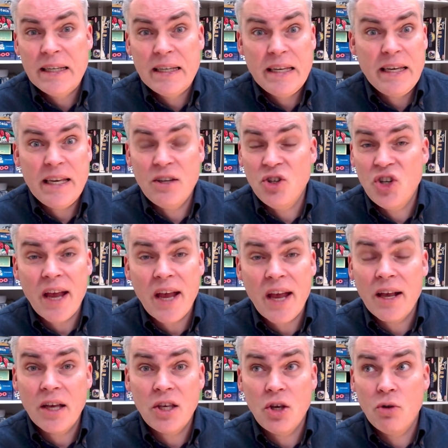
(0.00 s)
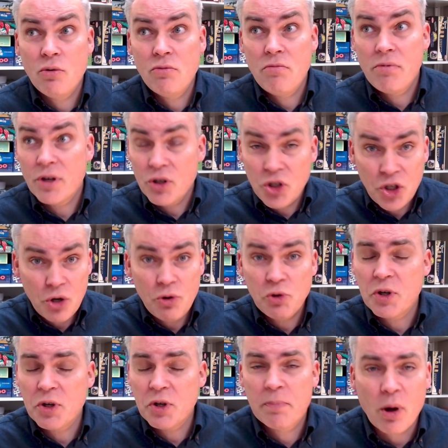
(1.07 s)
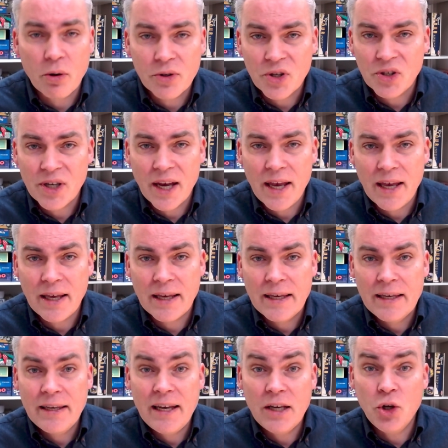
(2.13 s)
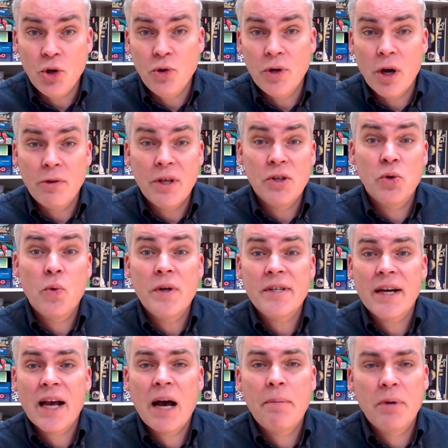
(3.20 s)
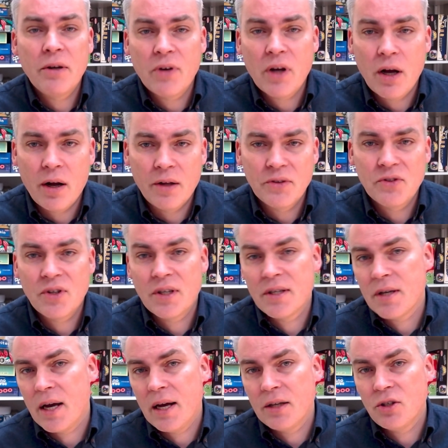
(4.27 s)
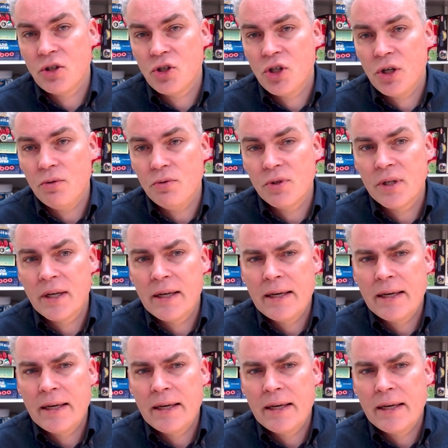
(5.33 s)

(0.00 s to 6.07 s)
In Jenga, you can choose which block to take. In Uno, there's always a couple of cards to choose.